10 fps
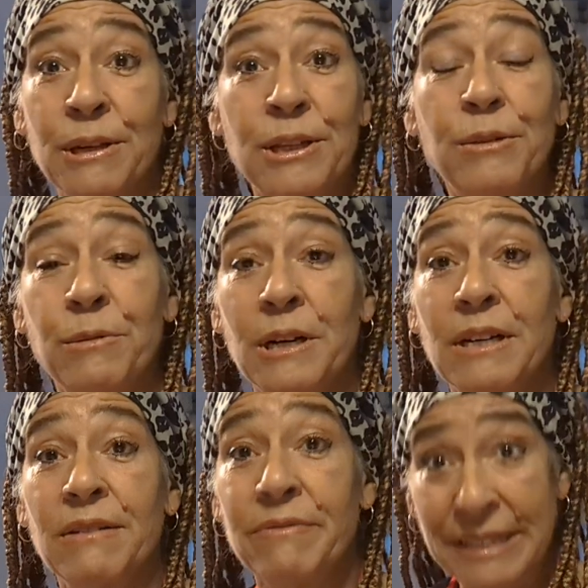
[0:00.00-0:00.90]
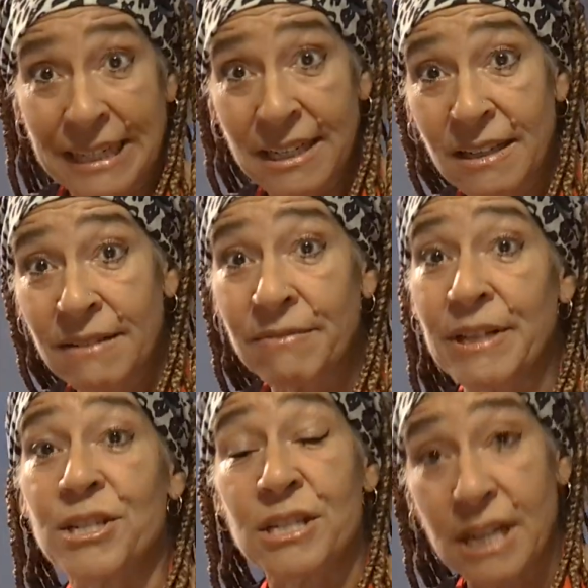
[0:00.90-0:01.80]
whether you want a vegan,
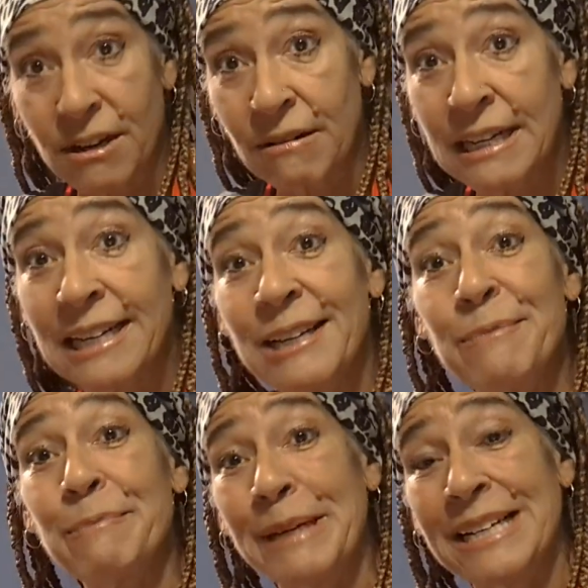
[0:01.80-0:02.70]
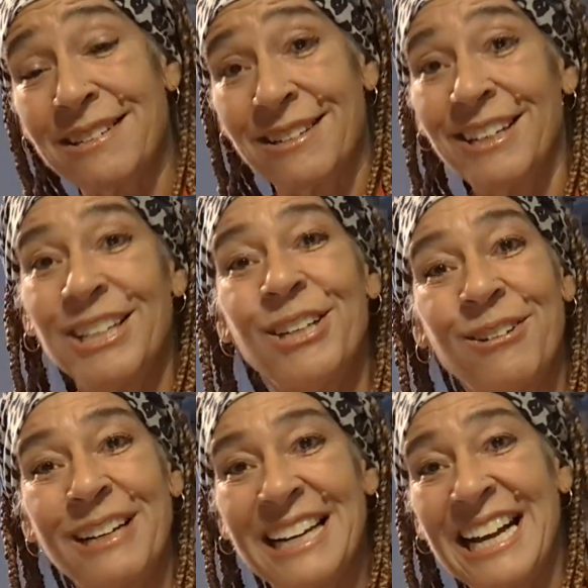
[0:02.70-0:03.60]
vegetarian, meat. You
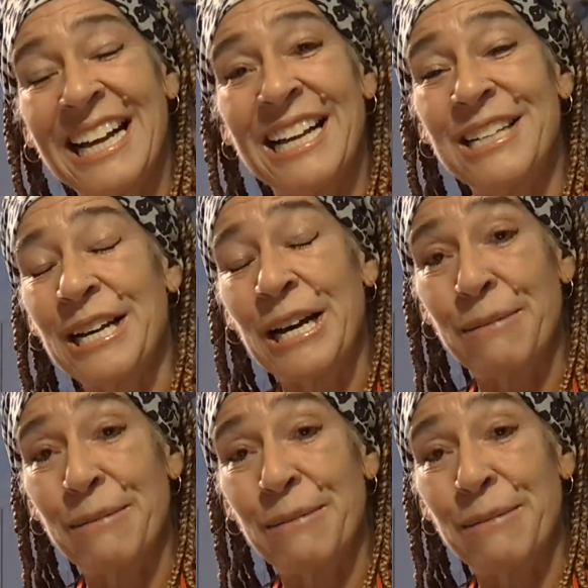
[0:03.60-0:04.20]
can add